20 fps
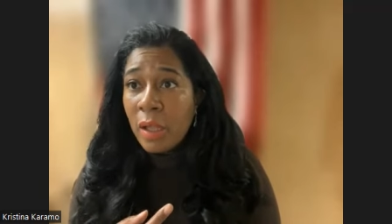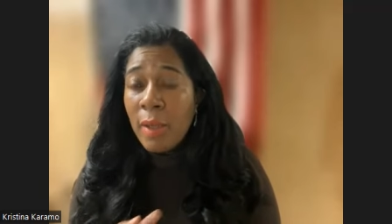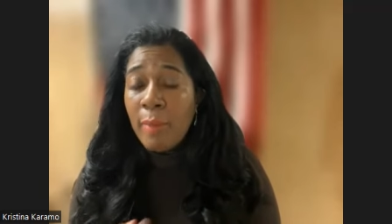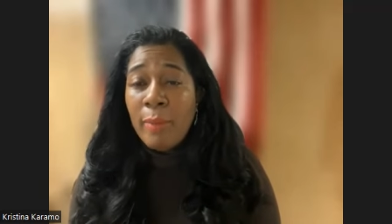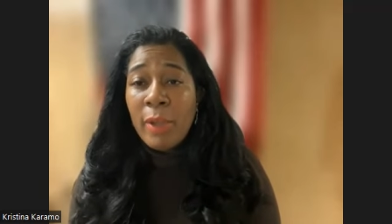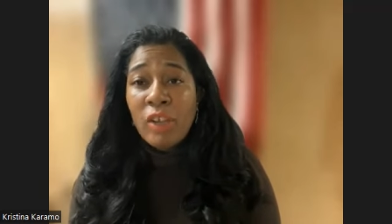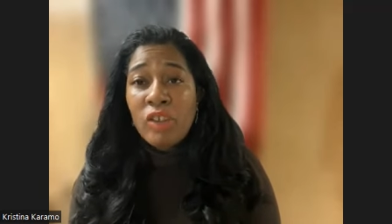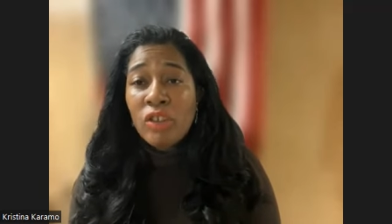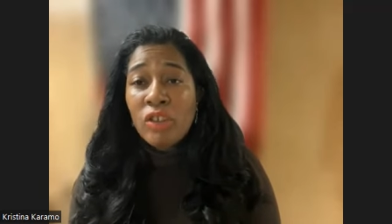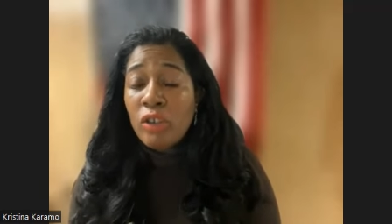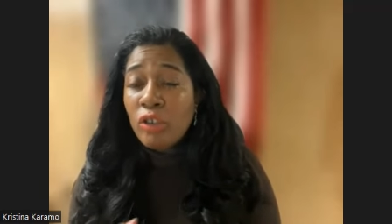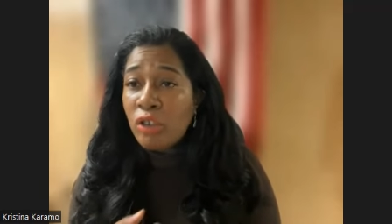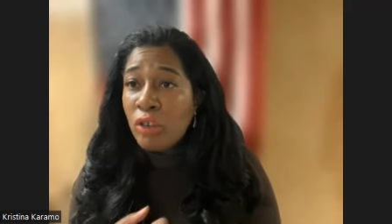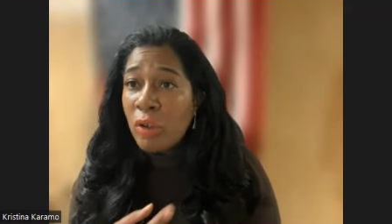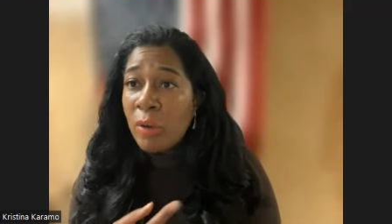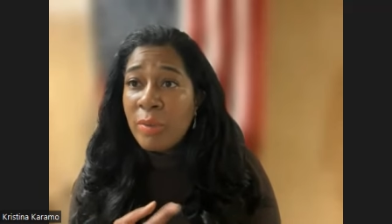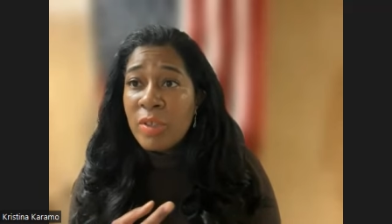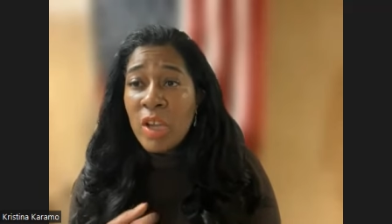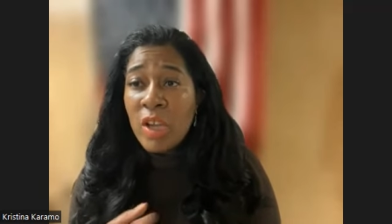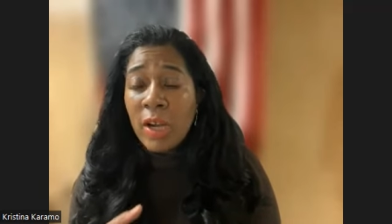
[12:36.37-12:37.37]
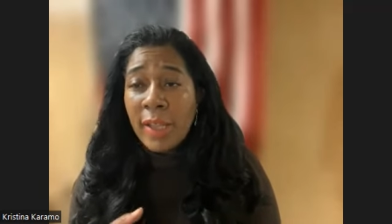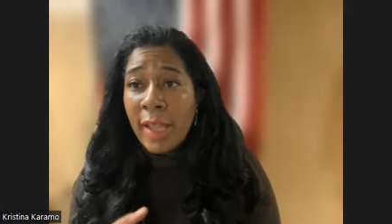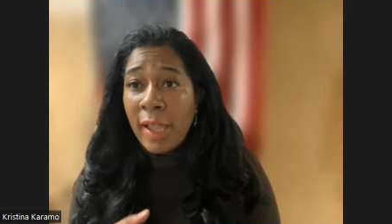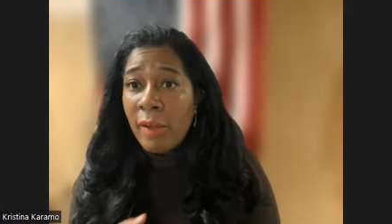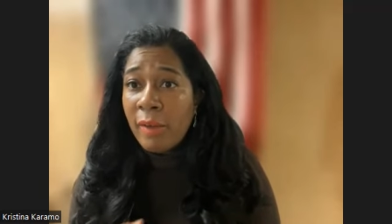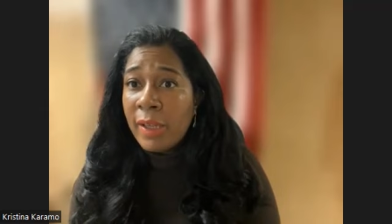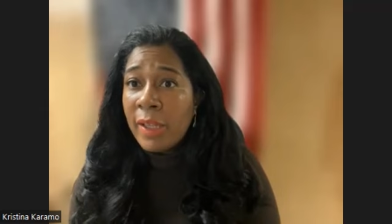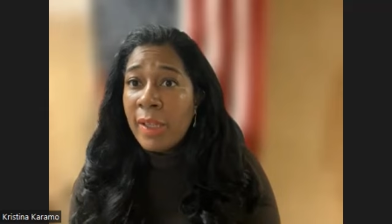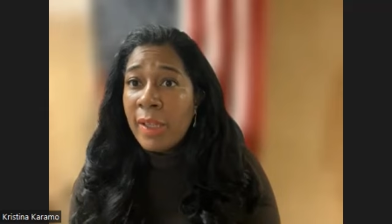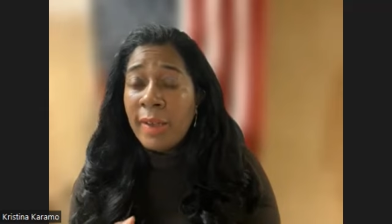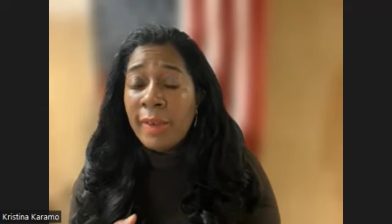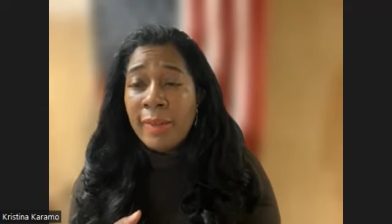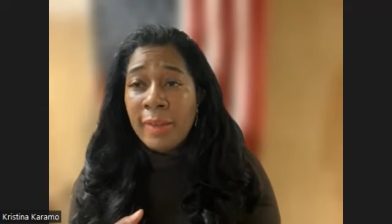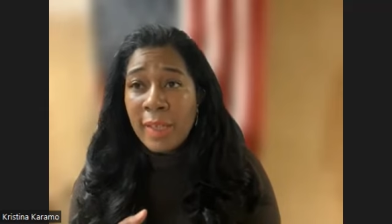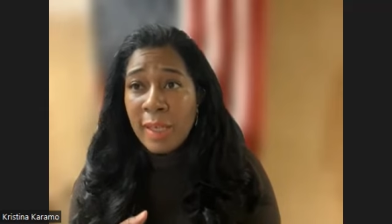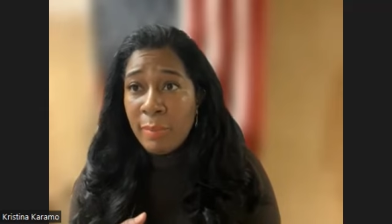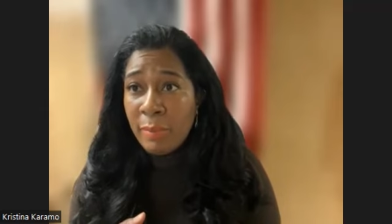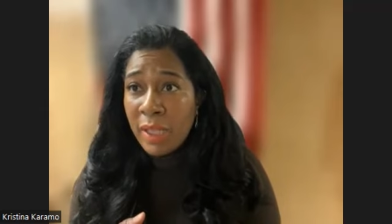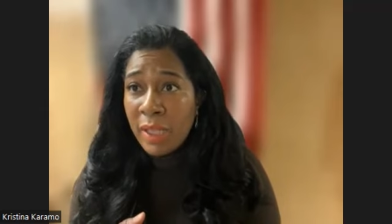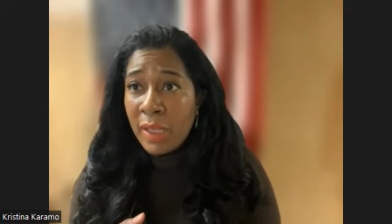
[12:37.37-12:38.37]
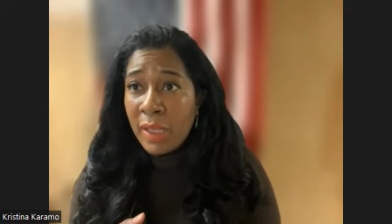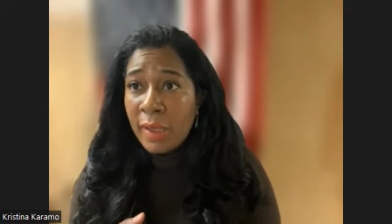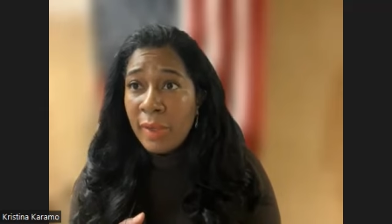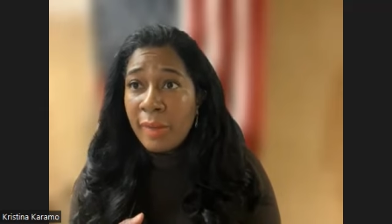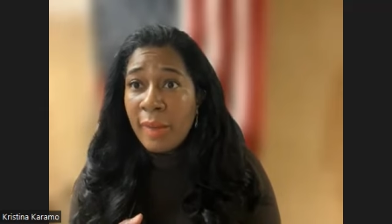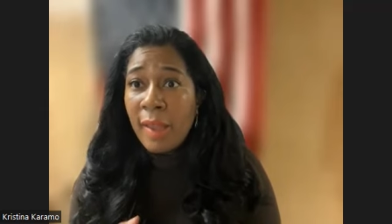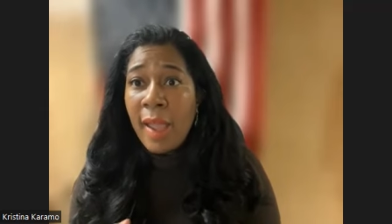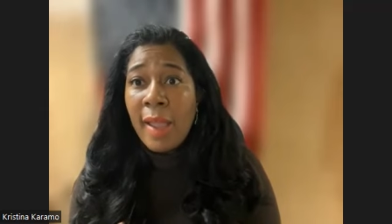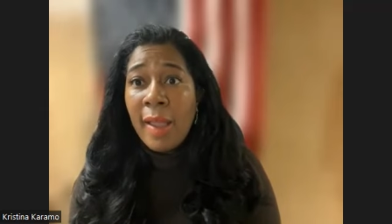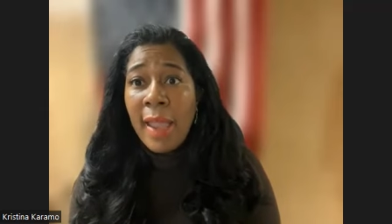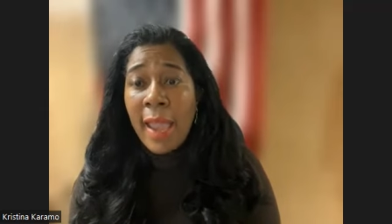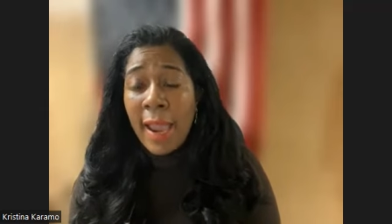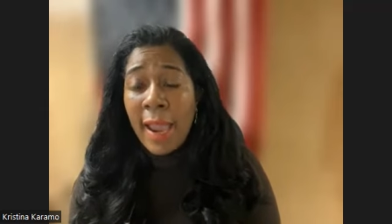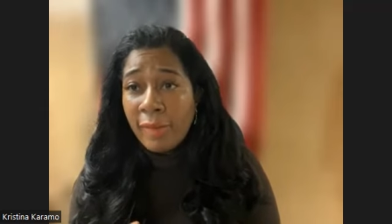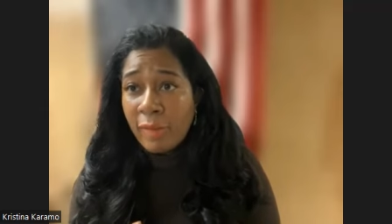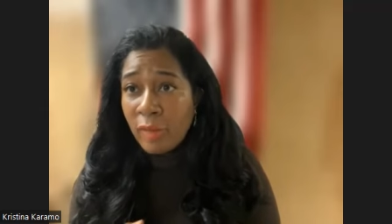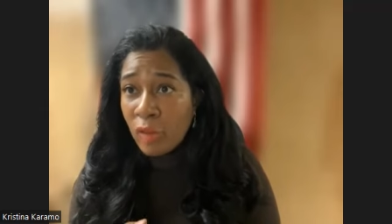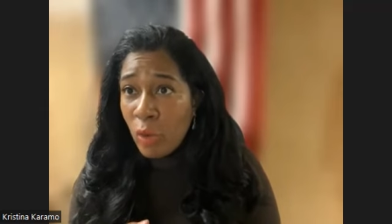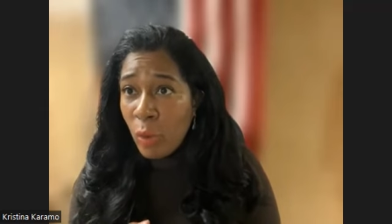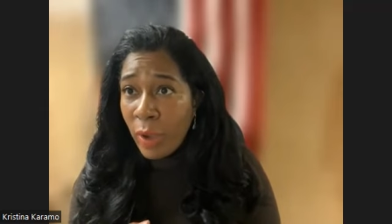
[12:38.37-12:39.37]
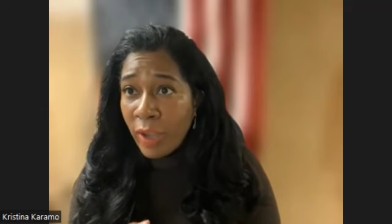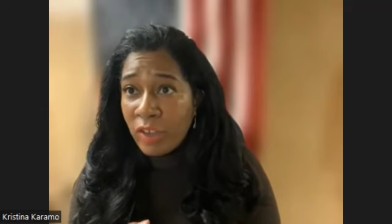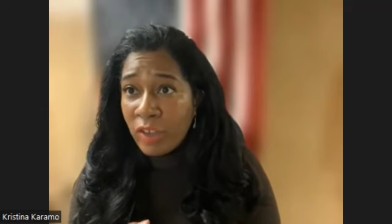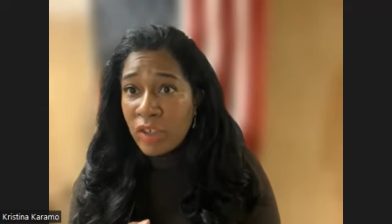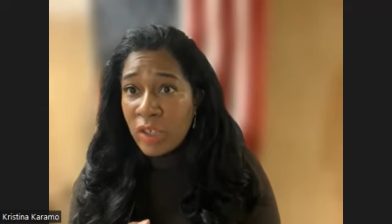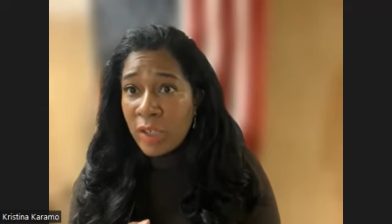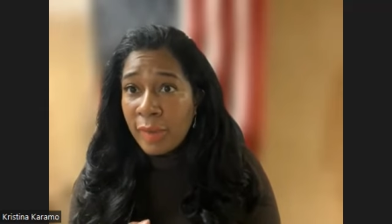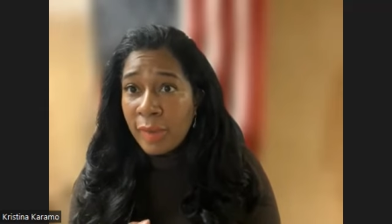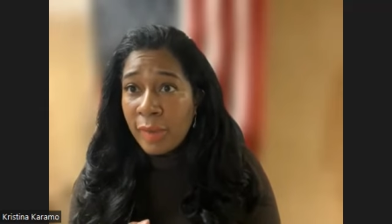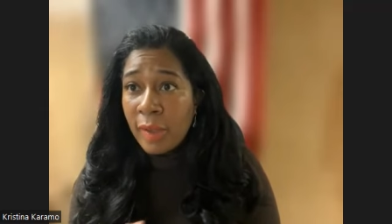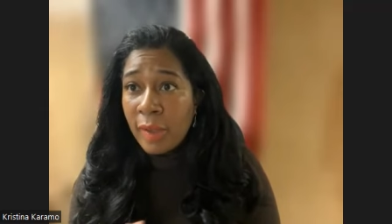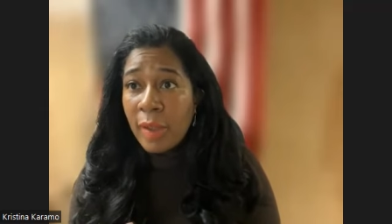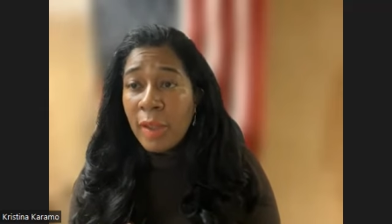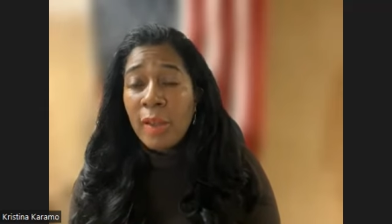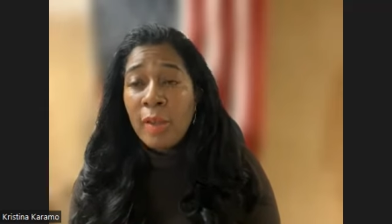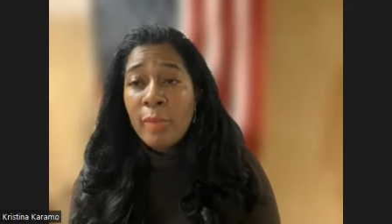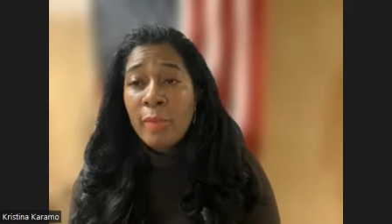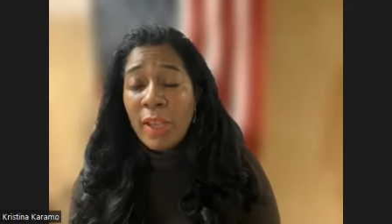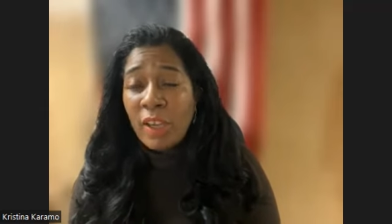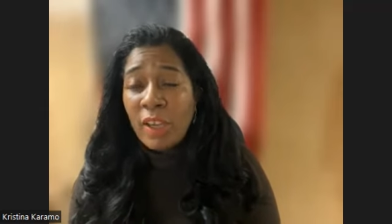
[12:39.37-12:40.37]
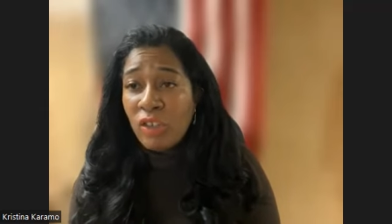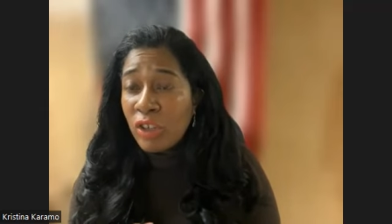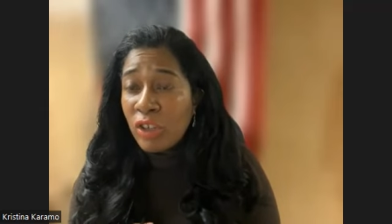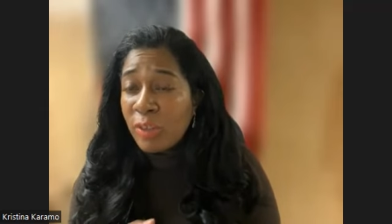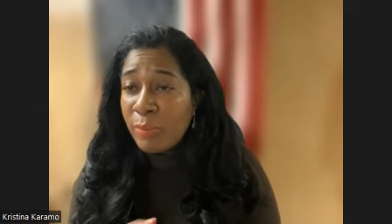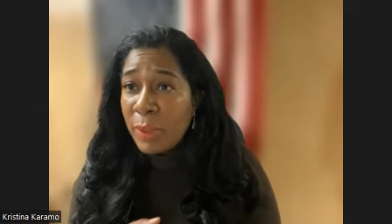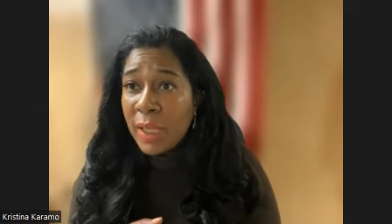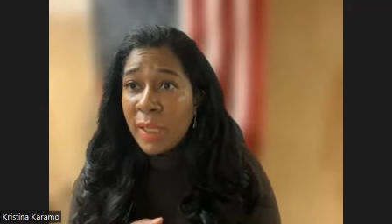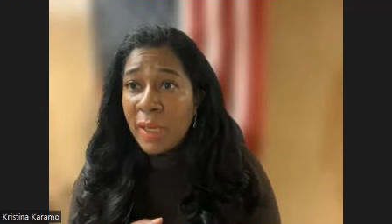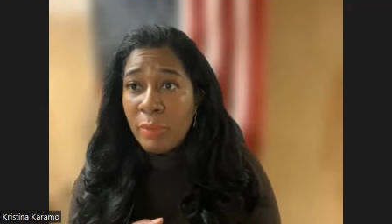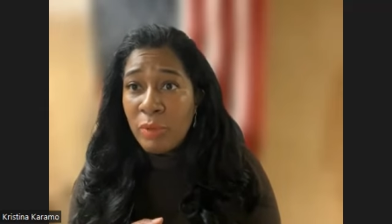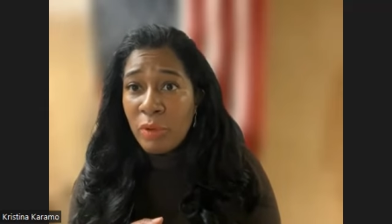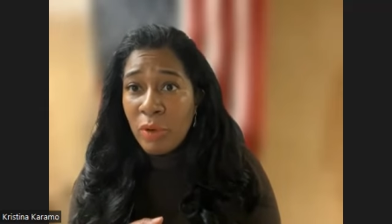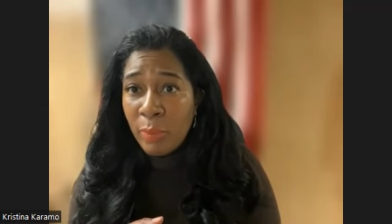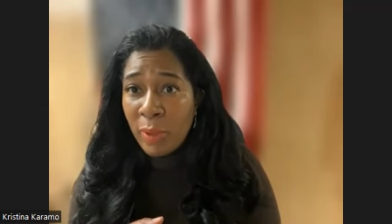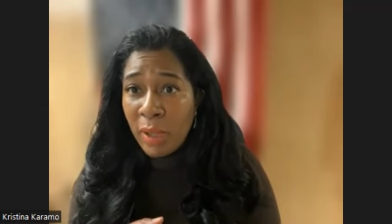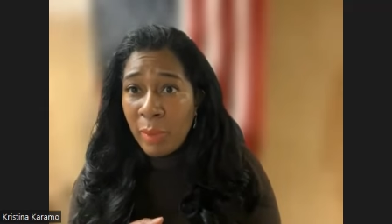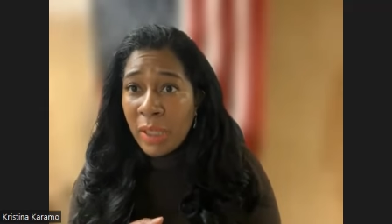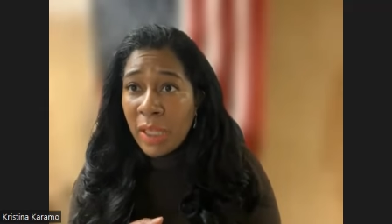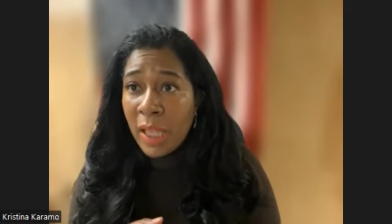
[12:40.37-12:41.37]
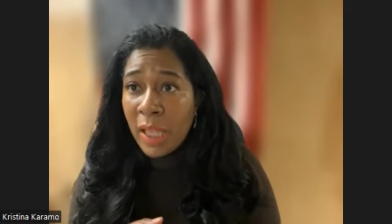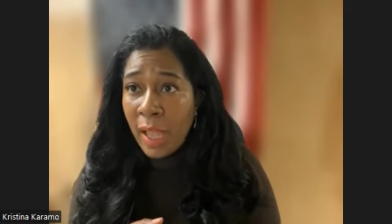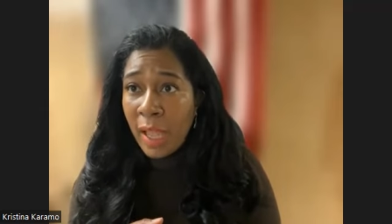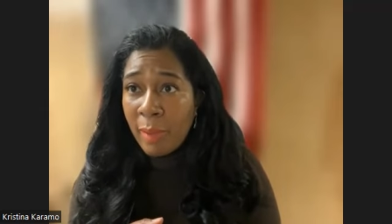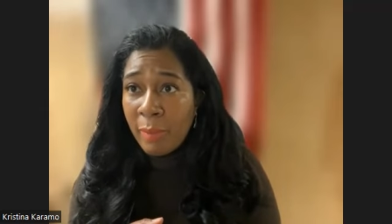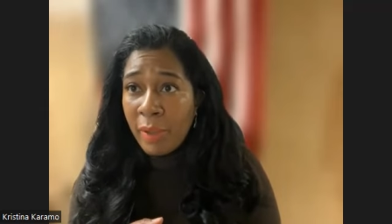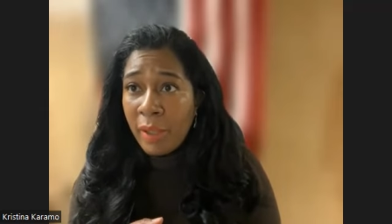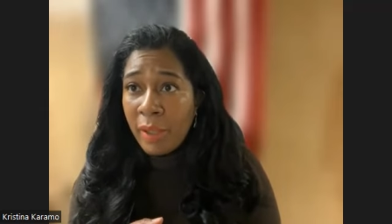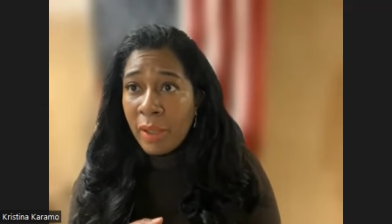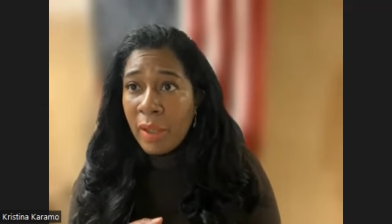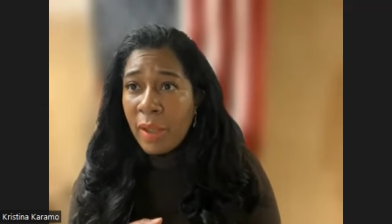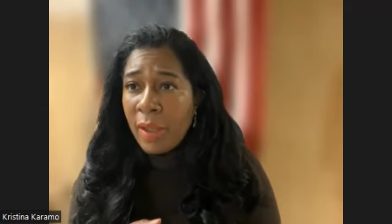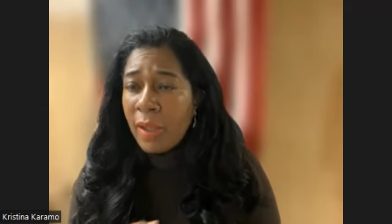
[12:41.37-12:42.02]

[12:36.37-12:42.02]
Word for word: Make sure you show up to your county and city meetings, asking questions, making sure you're speaking up during public comment.